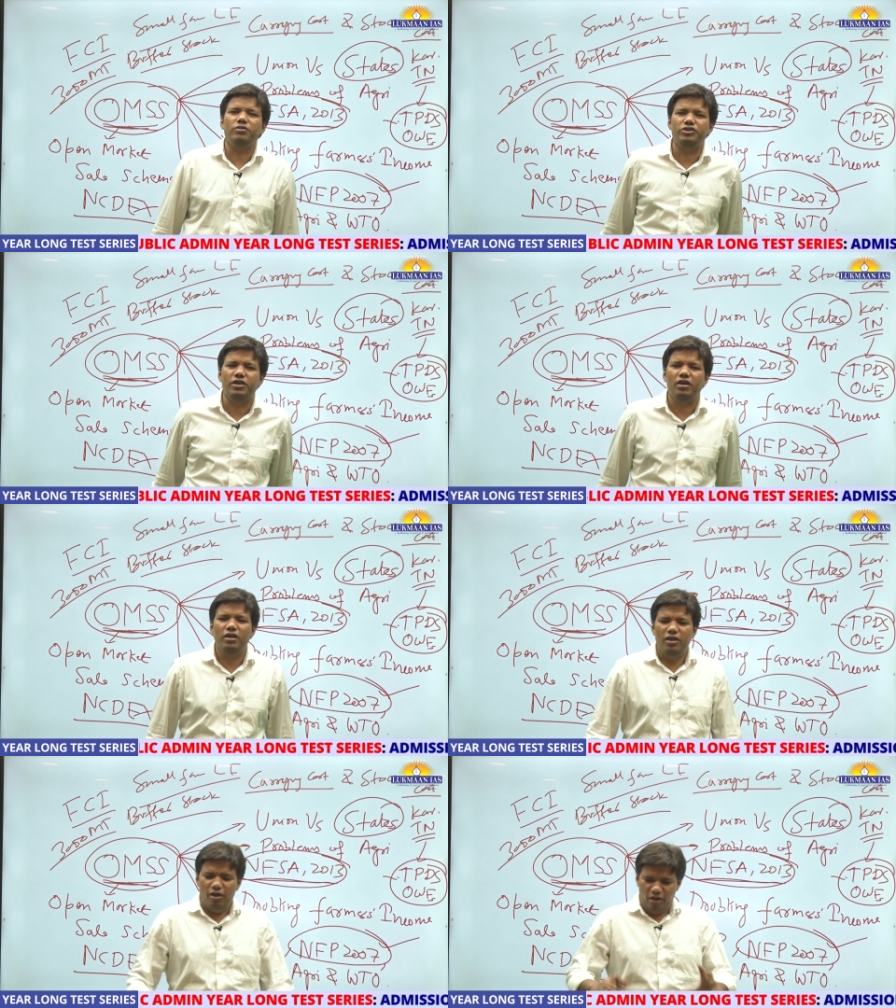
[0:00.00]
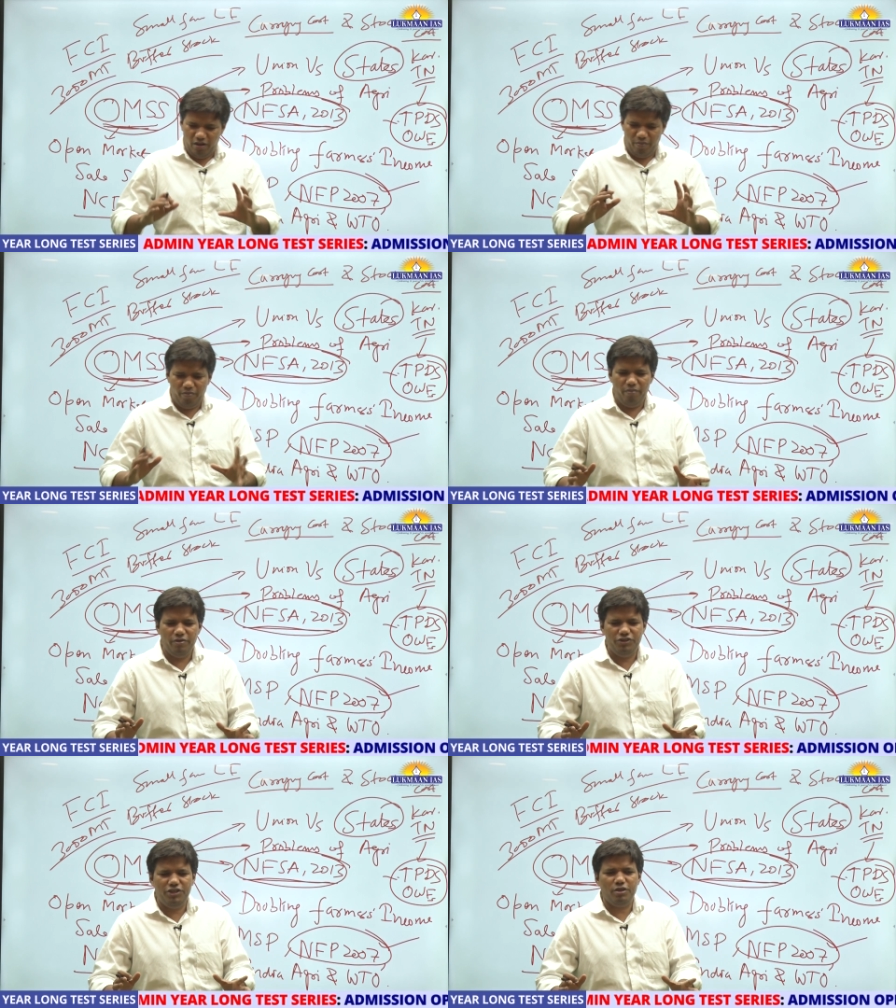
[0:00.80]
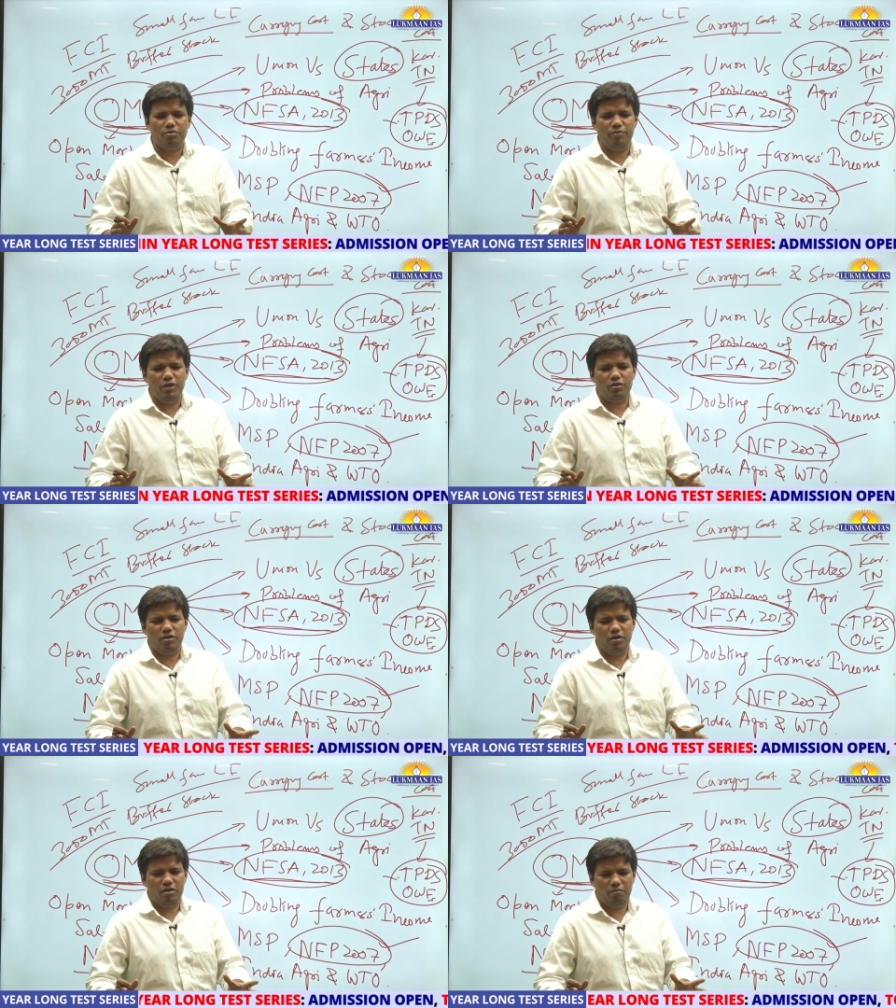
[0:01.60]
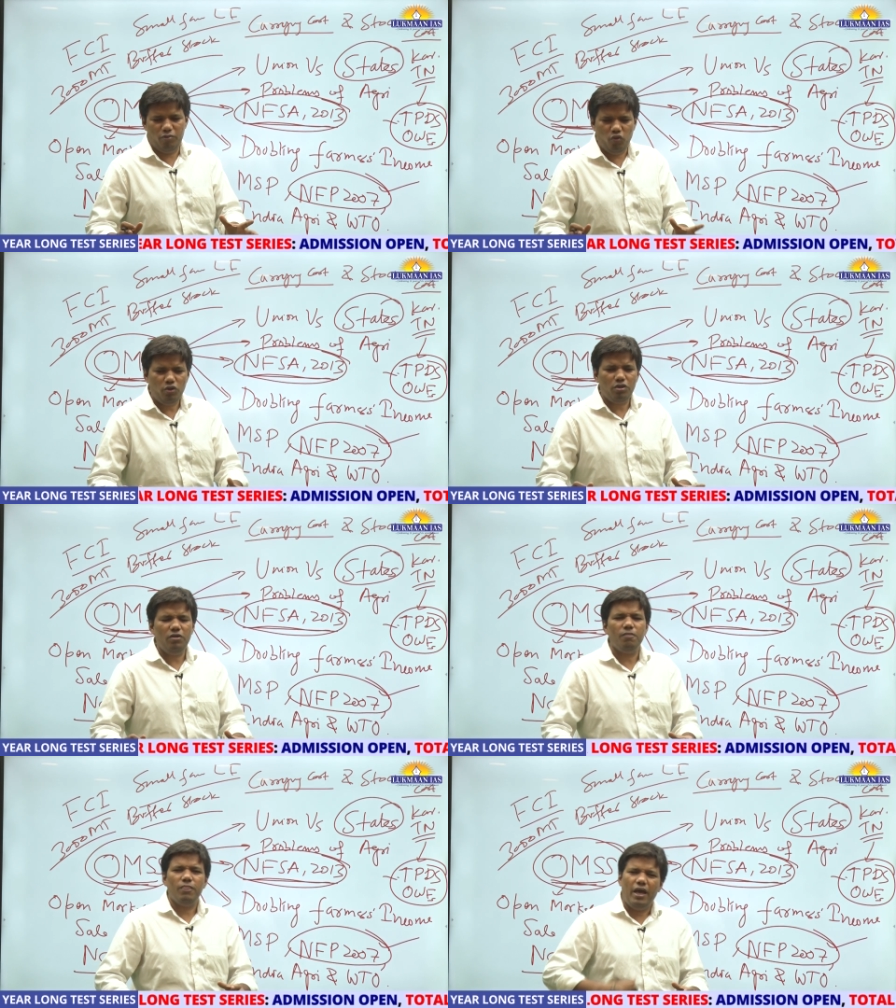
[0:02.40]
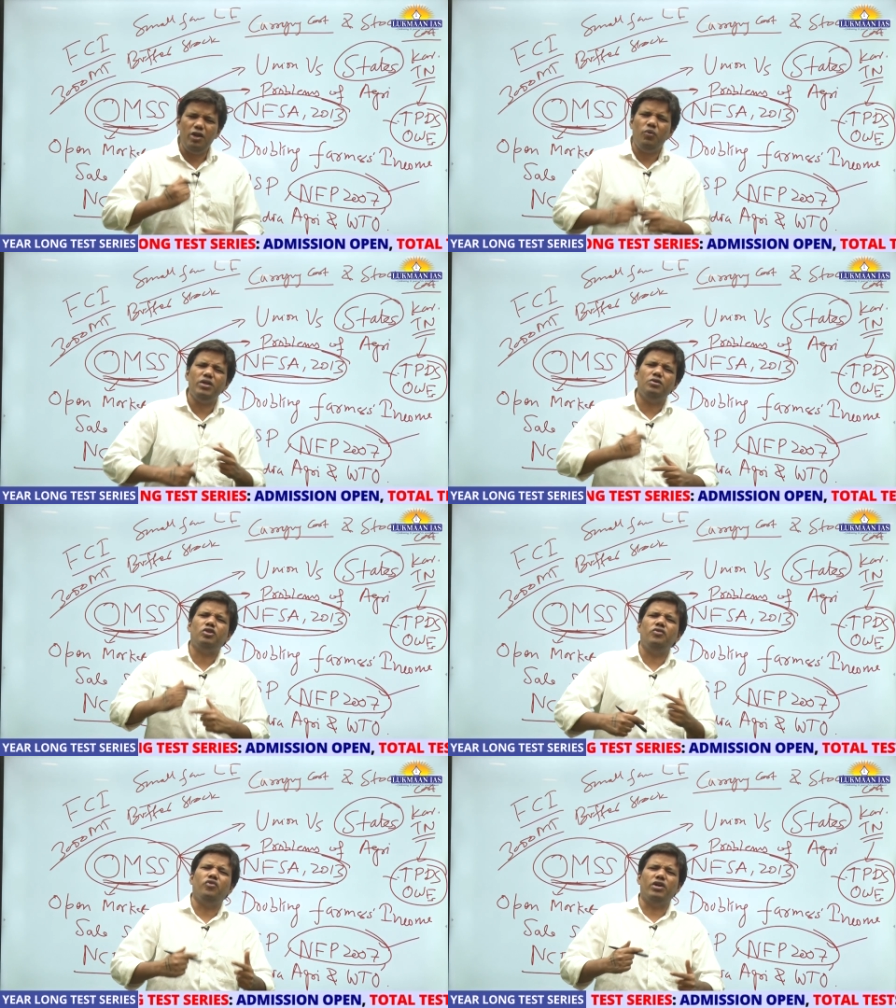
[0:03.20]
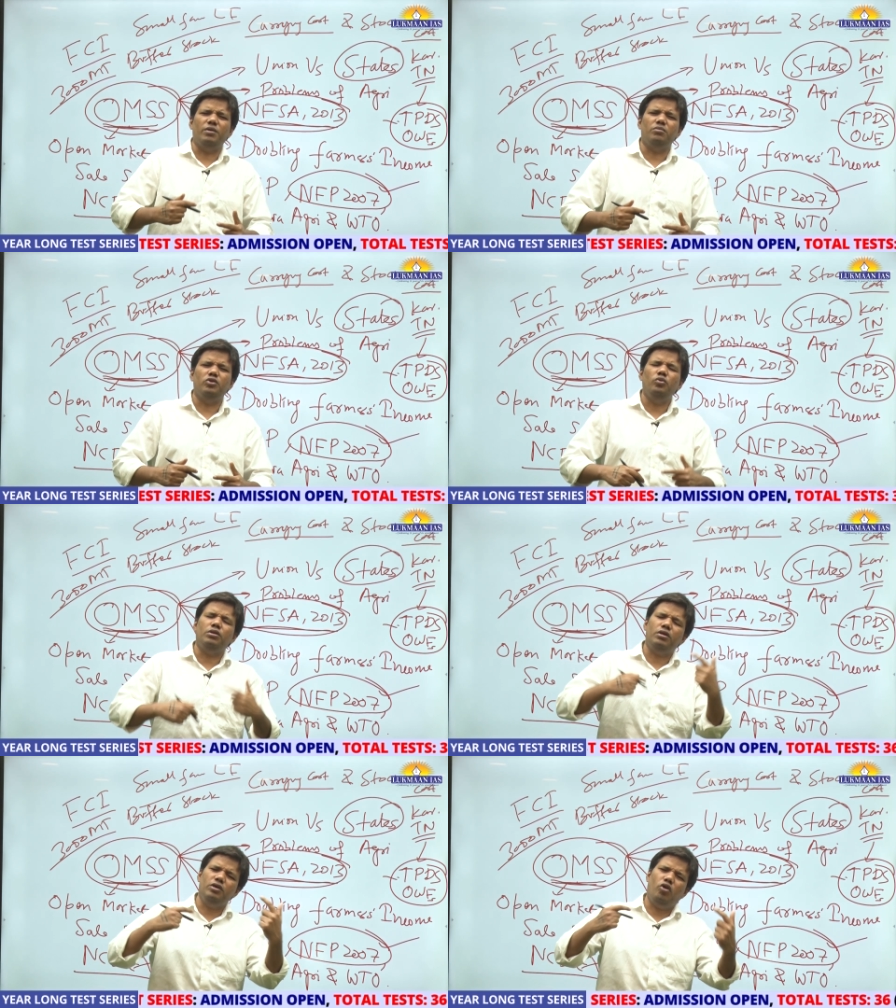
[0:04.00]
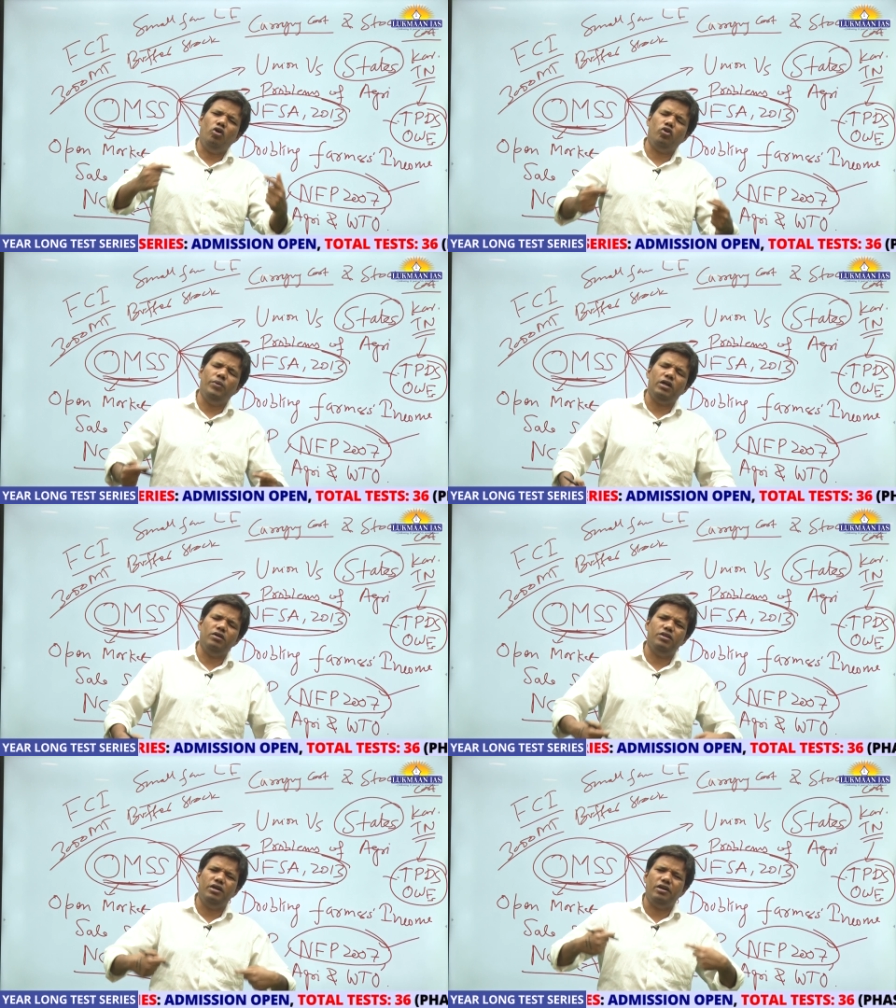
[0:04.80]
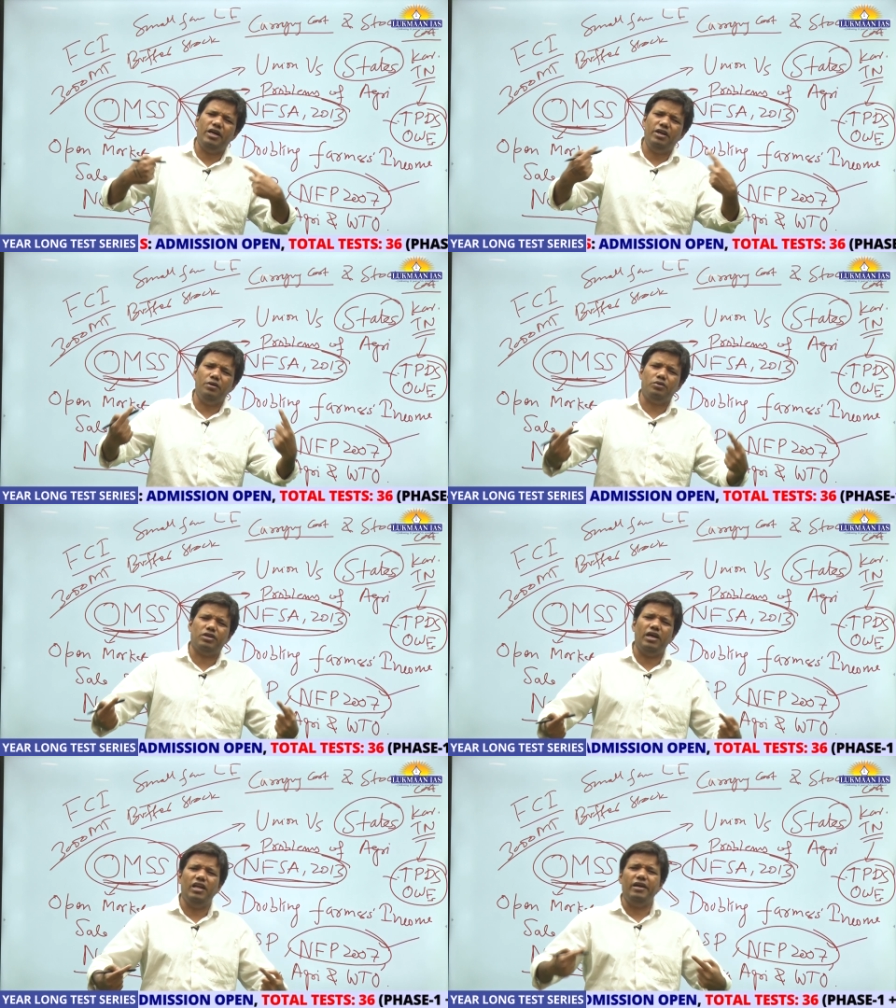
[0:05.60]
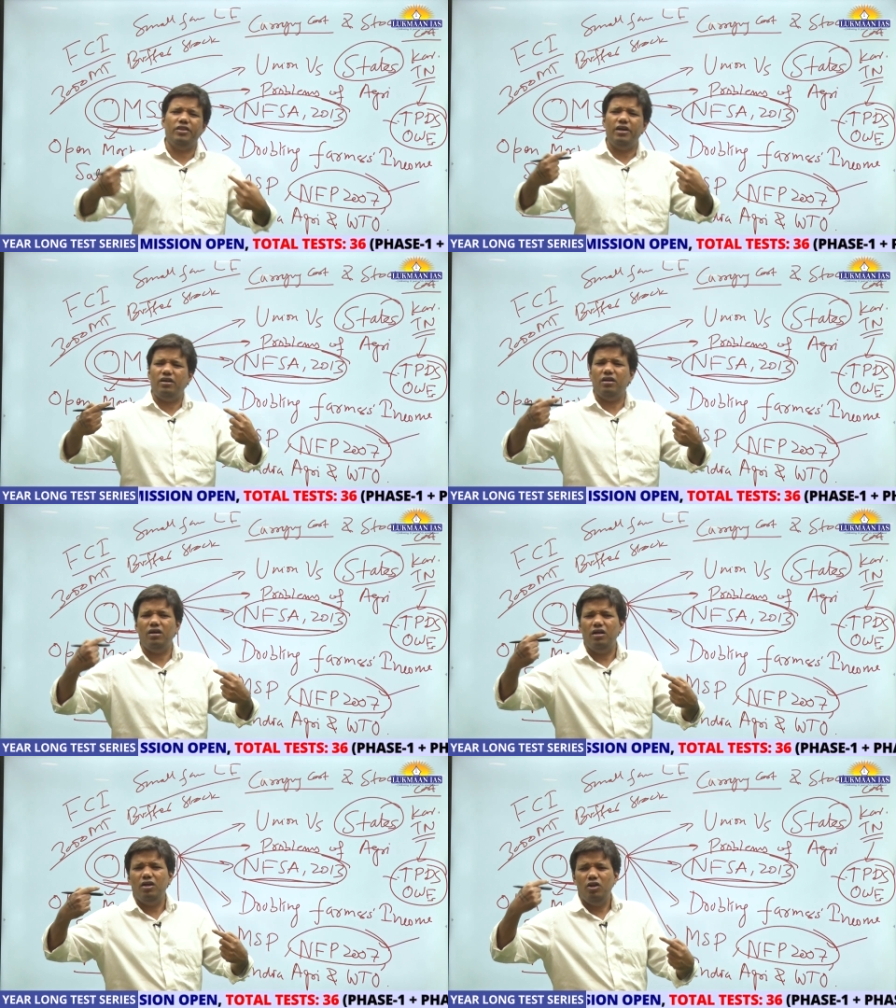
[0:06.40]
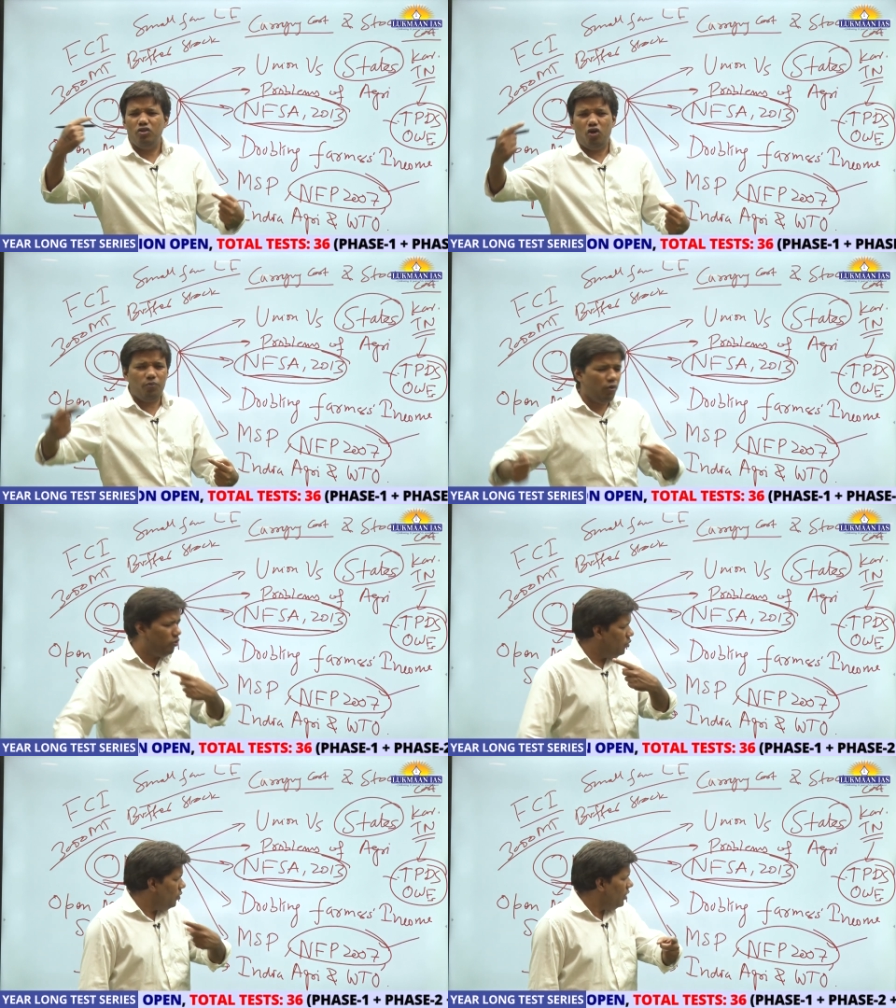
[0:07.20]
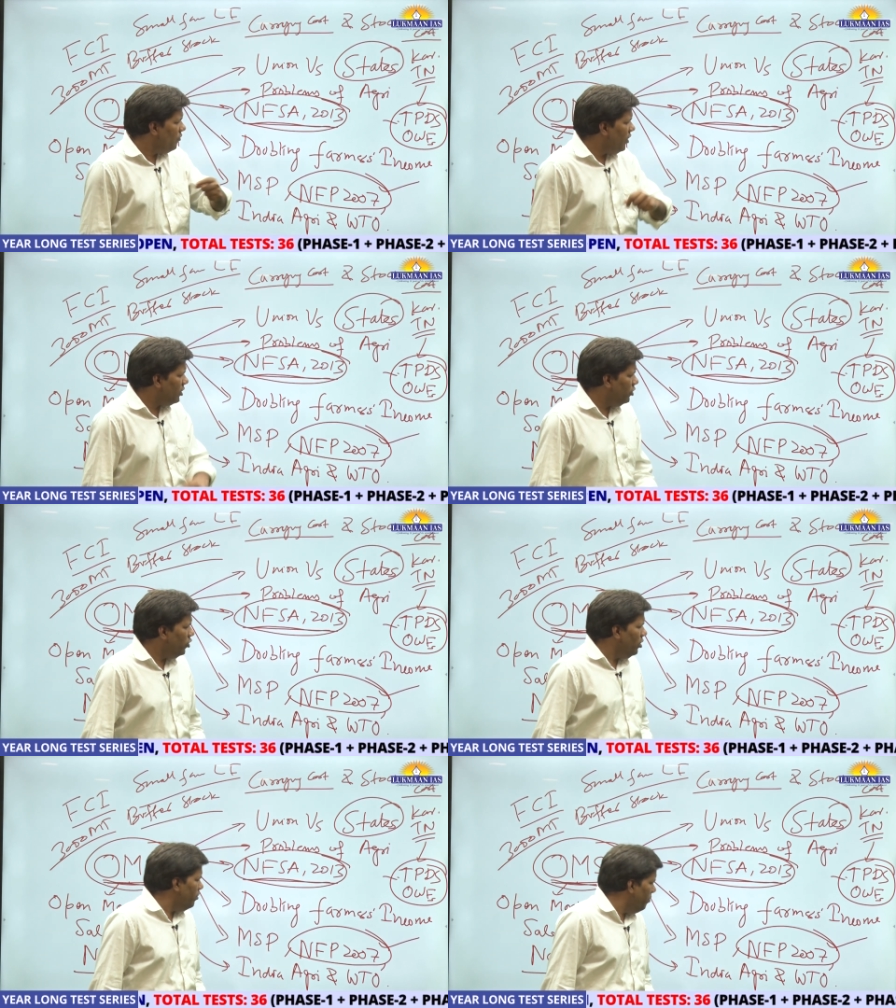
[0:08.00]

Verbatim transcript: gs um, mains notes and divide it three, four times. You will see automatically that writing style and that uh, thought process will reflect in your